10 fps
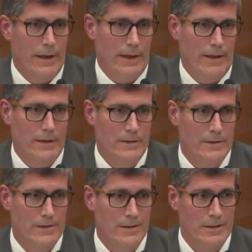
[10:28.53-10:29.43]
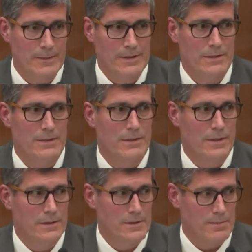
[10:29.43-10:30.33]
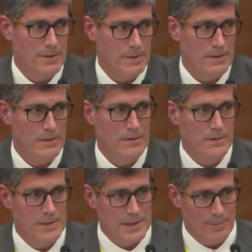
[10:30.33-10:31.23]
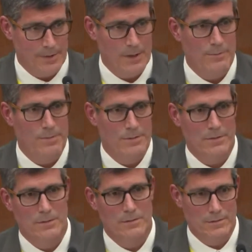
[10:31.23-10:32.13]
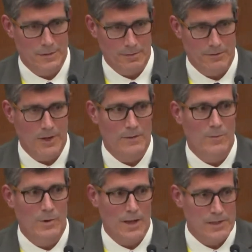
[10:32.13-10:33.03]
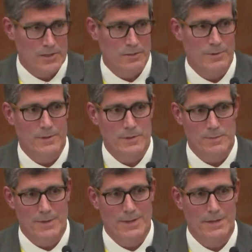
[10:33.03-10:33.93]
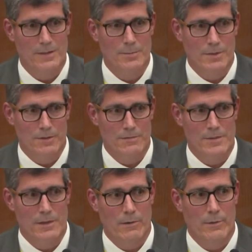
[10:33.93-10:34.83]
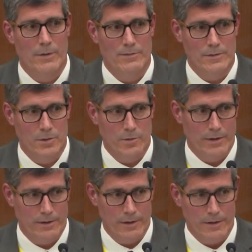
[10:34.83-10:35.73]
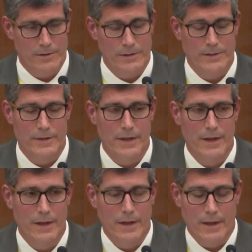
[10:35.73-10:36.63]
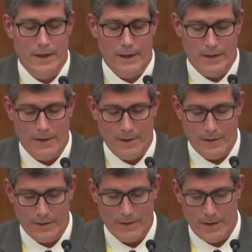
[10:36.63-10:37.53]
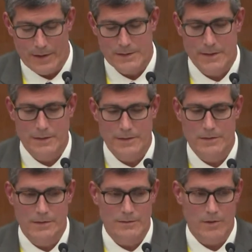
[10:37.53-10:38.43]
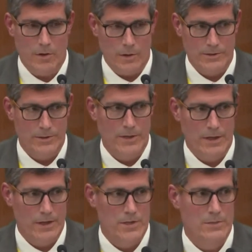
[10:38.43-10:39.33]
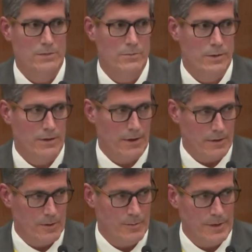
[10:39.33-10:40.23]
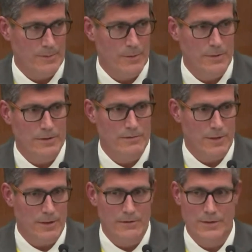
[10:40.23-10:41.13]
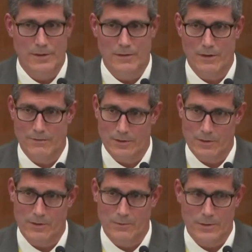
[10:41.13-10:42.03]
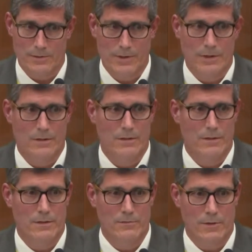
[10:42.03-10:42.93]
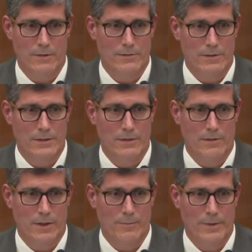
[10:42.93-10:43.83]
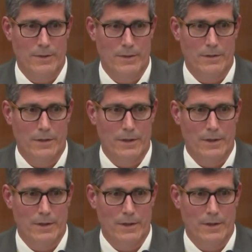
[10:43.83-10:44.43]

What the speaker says: and it's limited in its ability to step up to provide more oxygen when there's demand because of the narrowing of his coronary arteries. Now, in the context of an altercation with other people that involves things like physical restraint, that involves things like being